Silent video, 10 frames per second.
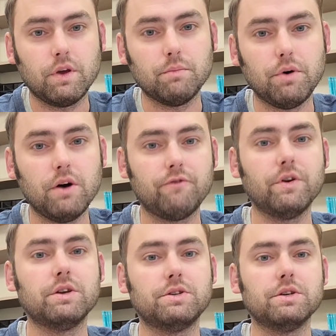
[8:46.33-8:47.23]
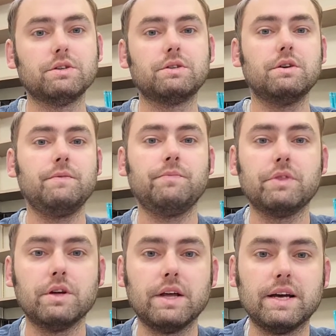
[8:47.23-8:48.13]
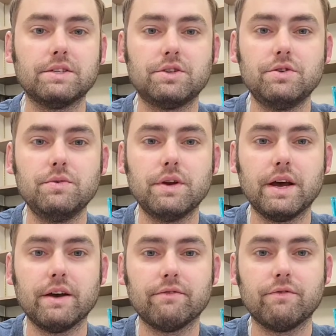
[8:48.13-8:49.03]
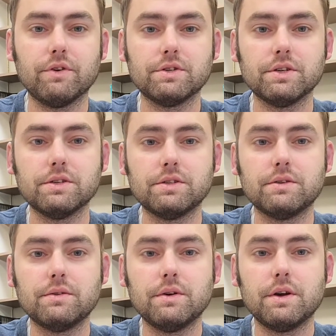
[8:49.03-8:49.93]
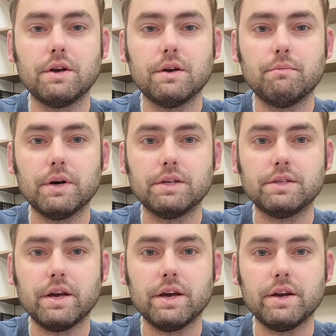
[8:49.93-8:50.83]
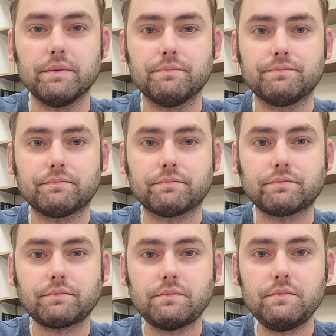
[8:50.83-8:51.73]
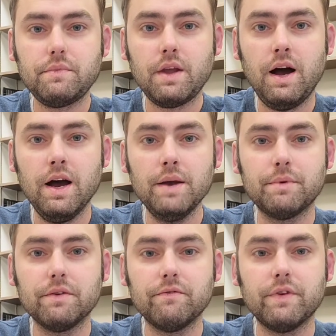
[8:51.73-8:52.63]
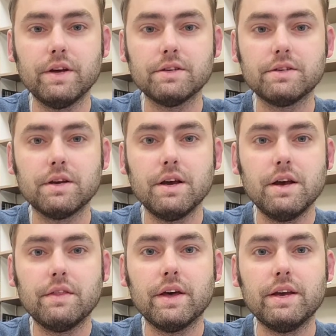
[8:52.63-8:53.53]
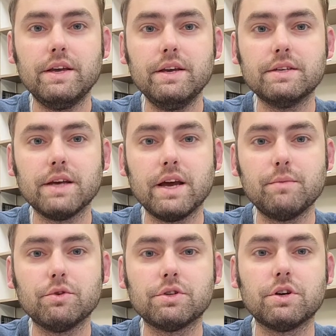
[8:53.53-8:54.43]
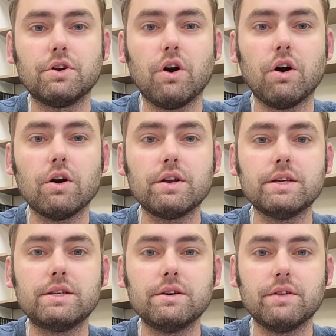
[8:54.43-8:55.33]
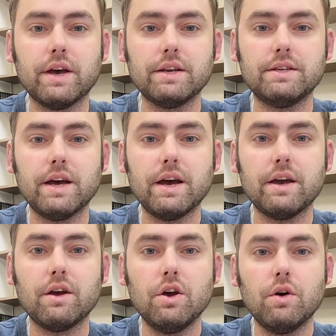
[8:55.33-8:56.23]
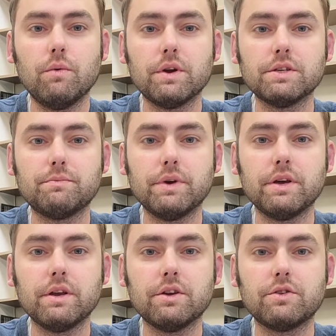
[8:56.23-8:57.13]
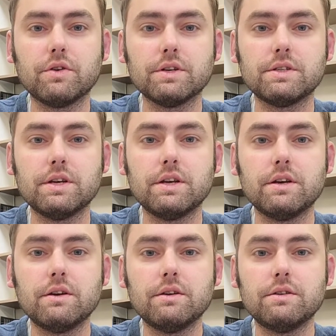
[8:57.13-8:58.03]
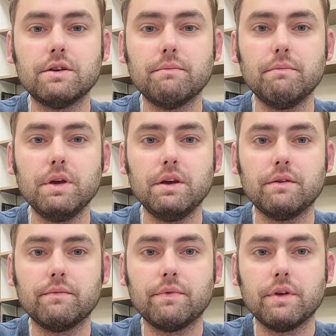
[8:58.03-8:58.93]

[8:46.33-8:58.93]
And Paul finishes the last 2.5 verses by saying, I am convinced that he is able to guard until that day what has been entrusted to me.